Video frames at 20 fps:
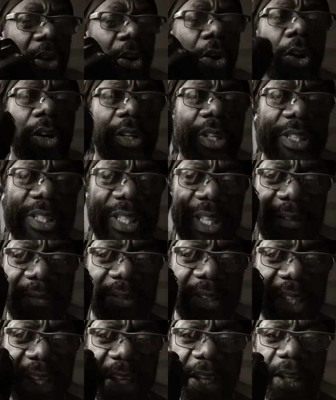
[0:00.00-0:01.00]
on the
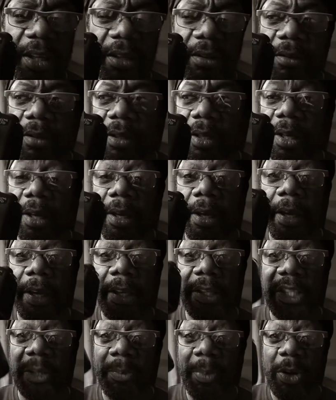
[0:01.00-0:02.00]
7D,
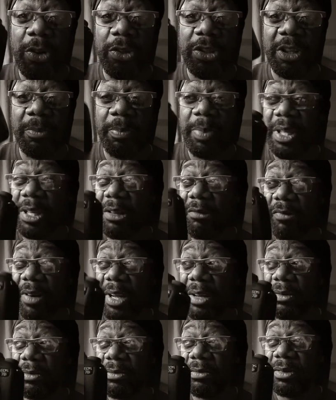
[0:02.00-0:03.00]
it's supposed to be
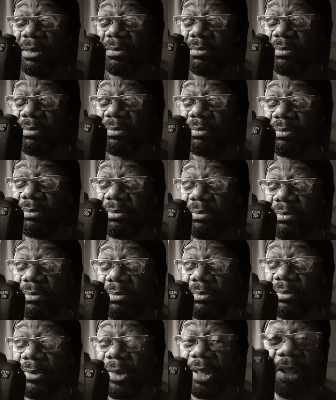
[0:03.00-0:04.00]
around
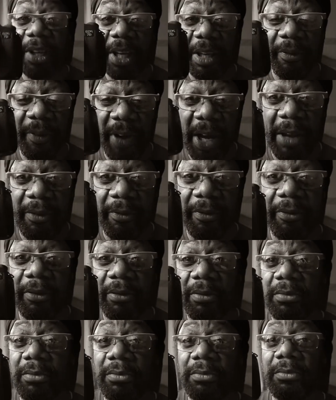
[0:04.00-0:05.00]
35.
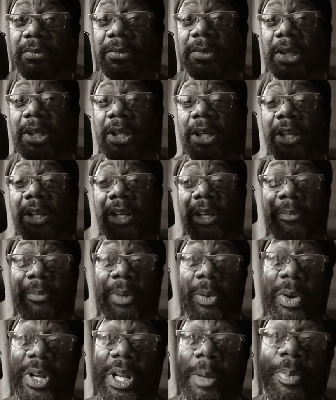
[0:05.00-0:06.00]

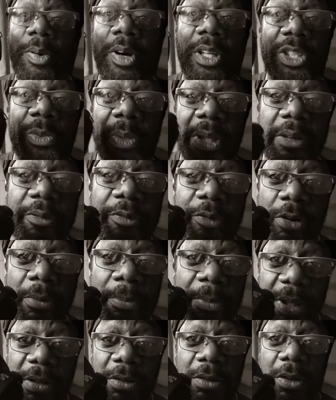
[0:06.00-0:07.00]
But when I put a
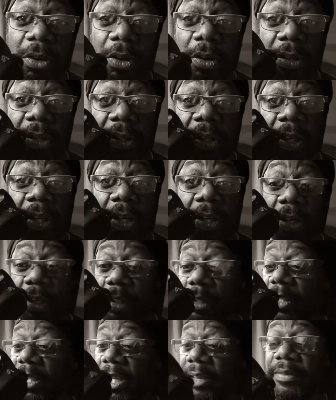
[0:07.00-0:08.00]
24mm on the
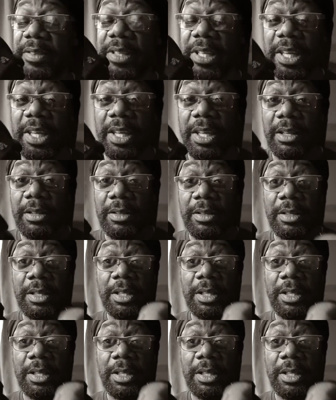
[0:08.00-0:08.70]
7D,